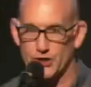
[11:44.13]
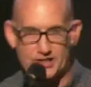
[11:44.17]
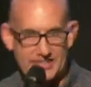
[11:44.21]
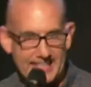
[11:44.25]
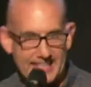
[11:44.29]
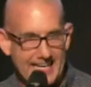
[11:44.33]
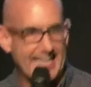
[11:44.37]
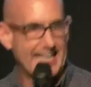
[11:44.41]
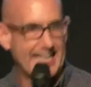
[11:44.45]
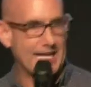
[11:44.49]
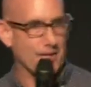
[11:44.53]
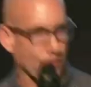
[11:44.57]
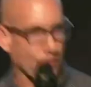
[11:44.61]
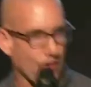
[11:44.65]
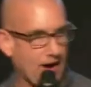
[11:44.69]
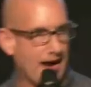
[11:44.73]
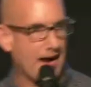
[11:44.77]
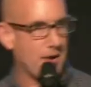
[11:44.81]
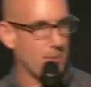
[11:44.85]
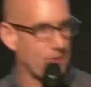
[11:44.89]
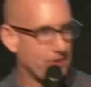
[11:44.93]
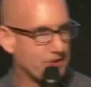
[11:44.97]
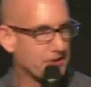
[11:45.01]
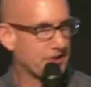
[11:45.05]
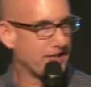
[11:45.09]
They're getting
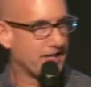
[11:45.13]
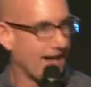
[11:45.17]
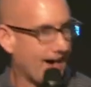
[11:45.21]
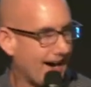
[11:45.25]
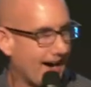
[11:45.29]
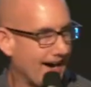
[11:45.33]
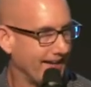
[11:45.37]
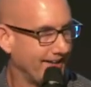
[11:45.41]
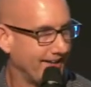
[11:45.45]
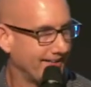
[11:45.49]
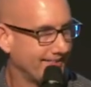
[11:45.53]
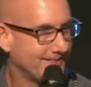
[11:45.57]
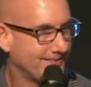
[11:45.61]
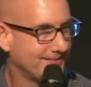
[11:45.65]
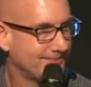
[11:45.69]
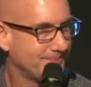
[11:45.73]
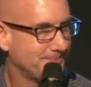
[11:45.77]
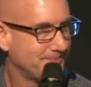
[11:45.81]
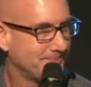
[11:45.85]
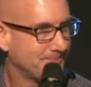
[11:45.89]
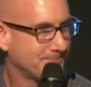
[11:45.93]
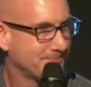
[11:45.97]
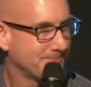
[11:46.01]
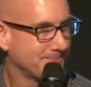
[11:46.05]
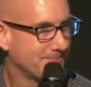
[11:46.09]
right with God,
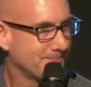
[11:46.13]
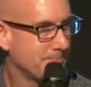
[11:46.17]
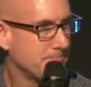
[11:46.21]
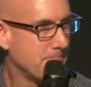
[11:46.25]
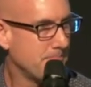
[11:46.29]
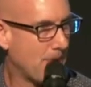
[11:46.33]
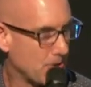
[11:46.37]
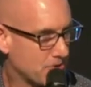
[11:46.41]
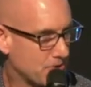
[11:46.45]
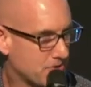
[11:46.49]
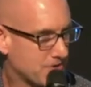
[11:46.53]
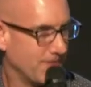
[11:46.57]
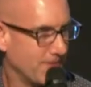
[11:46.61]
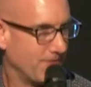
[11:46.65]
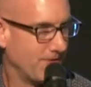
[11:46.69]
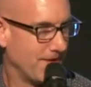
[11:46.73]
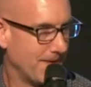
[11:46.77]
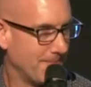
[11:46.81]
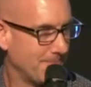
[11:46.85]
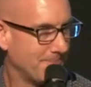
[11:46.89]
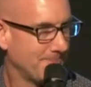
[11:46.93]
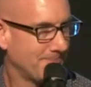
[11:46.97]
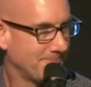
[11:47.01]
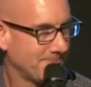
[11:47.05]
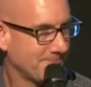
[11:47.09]
most of
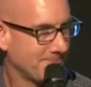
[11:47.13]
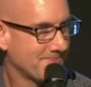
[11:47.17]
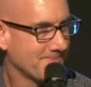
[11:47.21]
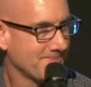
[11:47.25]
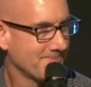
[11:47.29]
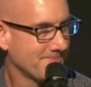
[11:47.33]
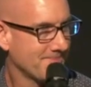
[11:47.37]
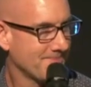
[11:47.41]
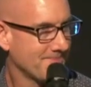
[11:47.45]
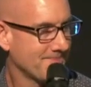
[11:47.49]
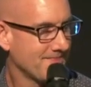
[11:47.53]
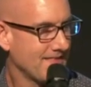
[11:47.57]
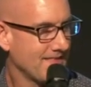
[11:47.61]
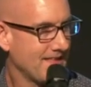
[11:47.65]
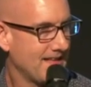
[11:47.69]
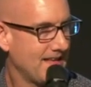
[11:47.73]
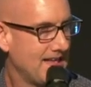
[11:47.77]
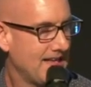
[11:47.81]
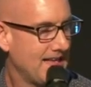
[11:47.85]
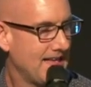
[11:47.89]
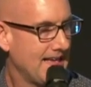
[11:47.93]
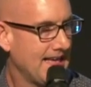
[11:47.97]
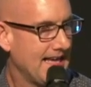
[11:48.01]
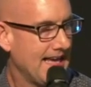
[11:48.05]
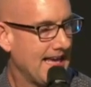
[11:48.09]
them.
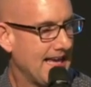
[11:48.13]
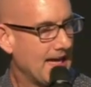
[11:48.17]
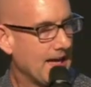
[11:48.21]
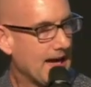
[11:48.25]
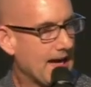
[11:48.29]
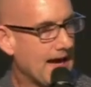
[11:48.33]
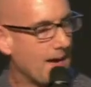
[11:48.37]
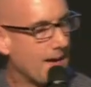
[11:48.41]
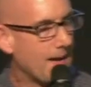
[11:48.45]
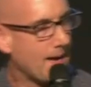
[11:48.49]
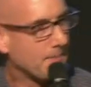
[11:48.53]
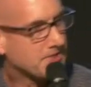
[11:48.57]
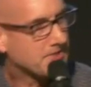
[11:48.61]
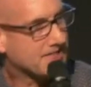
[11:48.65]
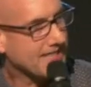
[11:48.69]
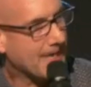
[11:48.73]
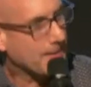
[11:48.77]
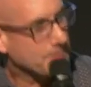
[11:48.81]
And I, am I'm,